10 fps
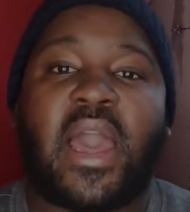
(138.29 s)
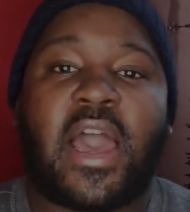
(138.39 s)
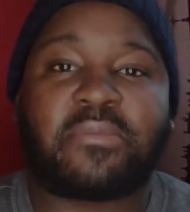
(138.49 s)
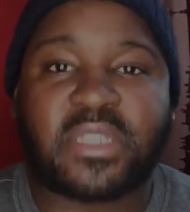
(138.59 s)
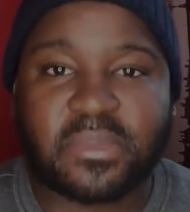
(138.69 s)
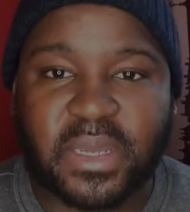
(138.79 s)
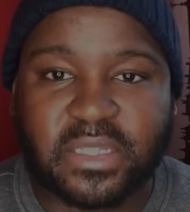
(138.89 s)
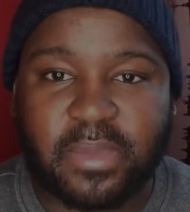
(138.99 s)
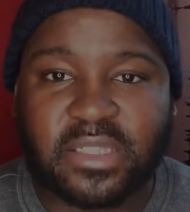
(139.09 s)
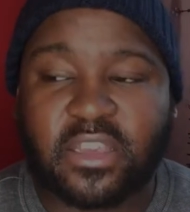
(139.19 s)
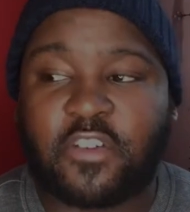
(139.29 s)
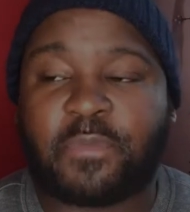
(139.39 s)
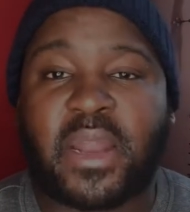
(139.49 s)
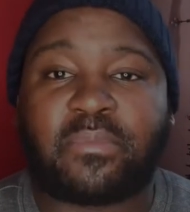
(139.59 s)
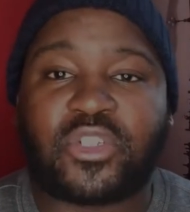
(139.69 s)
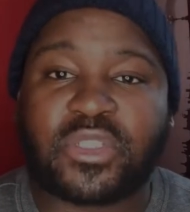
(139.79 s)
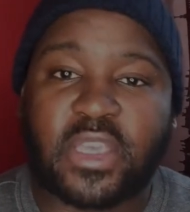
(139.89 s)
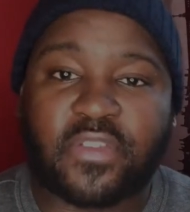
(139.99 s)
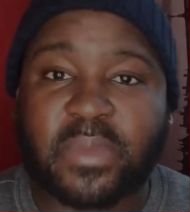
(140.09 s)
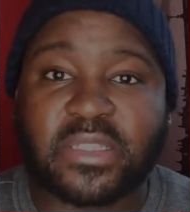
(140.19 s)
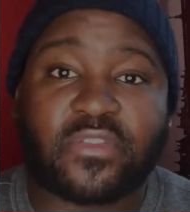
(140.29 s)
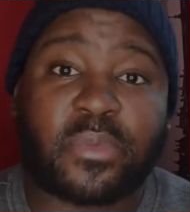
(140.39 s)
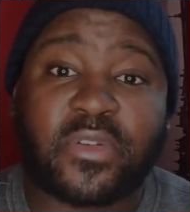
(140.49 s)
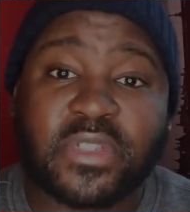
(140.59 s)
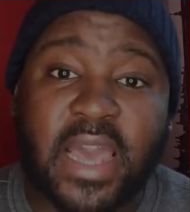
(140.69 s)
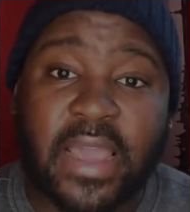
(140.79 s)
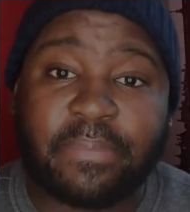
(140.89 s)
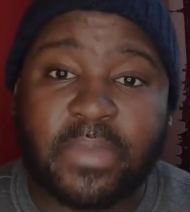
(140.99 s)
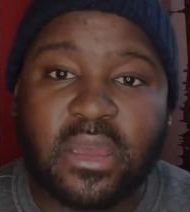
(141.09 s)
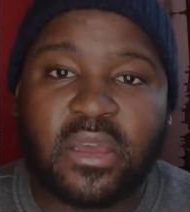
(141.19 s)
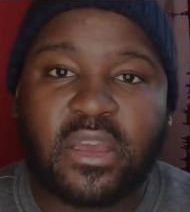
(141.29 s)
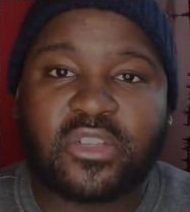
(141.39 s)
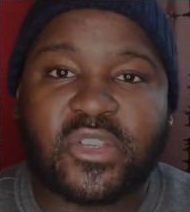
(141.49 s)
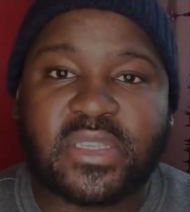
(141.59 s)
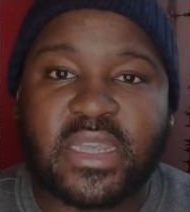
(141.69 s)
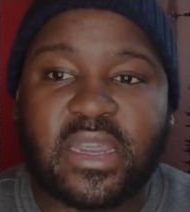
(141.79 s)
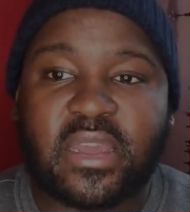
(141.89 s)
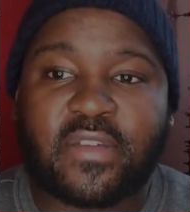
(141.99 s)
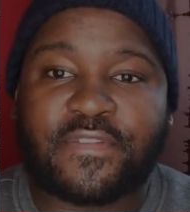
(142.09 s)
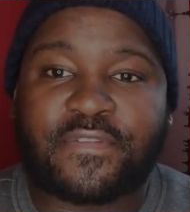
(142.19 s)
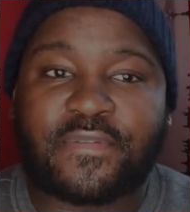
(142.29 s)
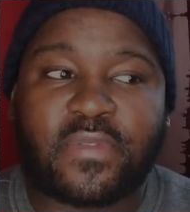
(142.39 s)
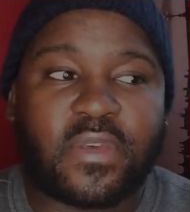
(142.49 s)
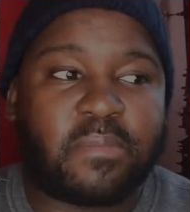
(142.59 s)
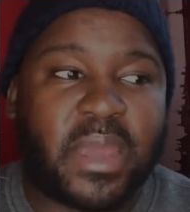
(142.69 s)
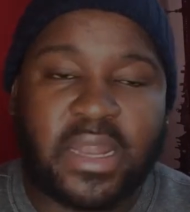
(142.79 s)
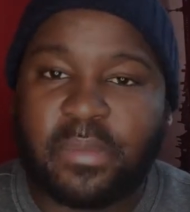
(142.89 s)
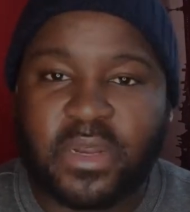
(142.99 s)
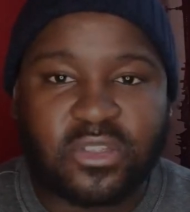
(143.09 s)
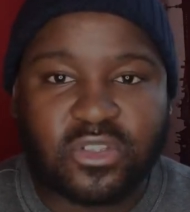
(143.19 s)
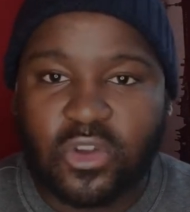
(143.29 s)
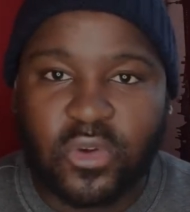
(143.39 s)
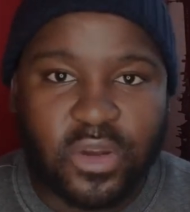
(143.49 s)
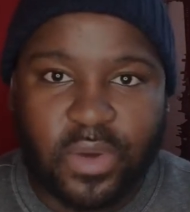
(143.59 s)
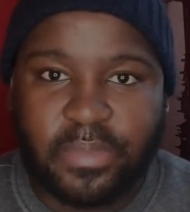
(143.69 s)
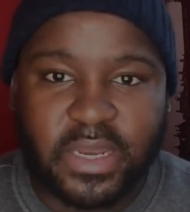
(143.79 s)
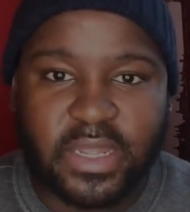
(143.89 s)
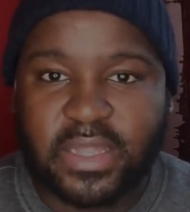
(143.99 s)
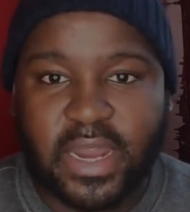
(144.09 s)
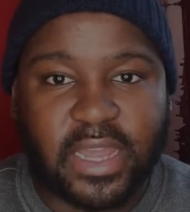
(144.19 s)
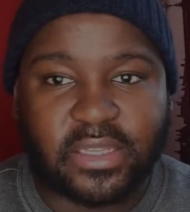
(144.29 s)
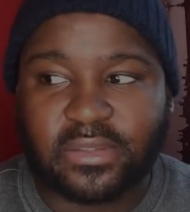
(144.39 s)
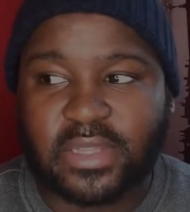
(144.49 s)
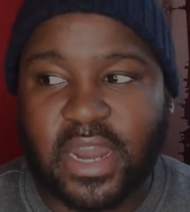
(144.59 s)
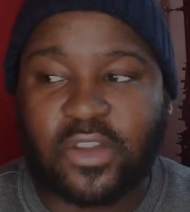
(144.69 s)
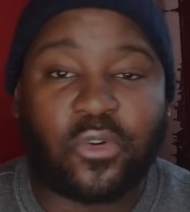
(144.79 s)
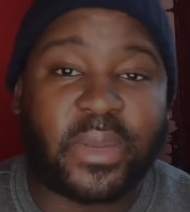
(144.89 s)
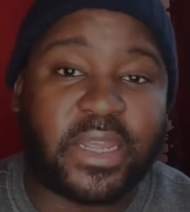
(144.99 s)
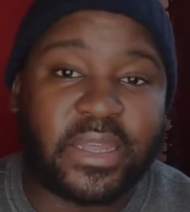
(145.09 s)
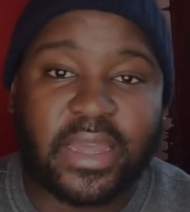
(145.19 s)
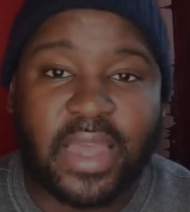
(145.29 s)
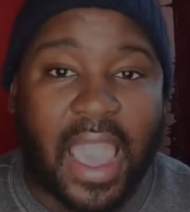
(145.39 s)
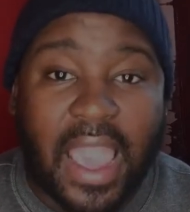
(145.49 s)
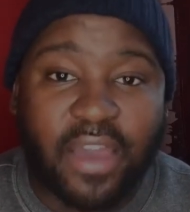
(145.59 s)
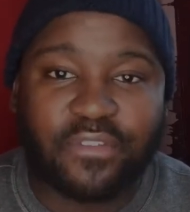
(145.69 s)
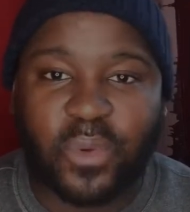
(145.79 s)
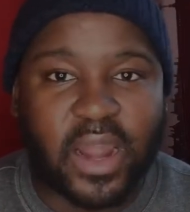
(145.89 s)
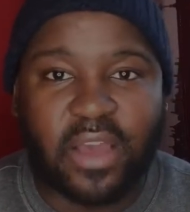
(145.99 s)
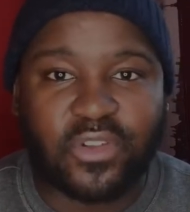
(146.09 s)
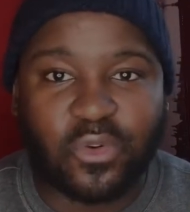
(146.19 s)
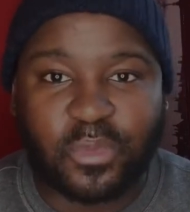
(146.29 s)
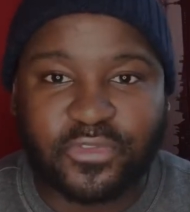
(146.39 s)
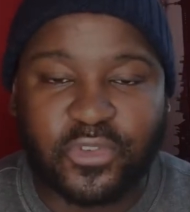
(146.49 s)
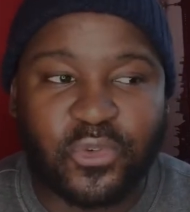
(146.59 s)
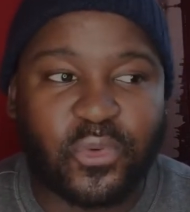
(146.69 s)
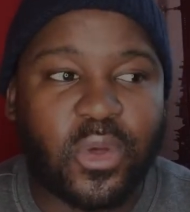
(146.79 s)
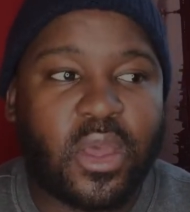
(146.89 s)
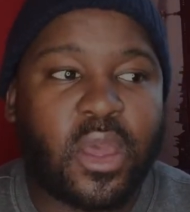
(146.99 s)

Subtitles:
I'm suspecting myself, but I'm just giving myself a bit of time to see if the med lemon and stony remedy that I normally have when I have a normal flu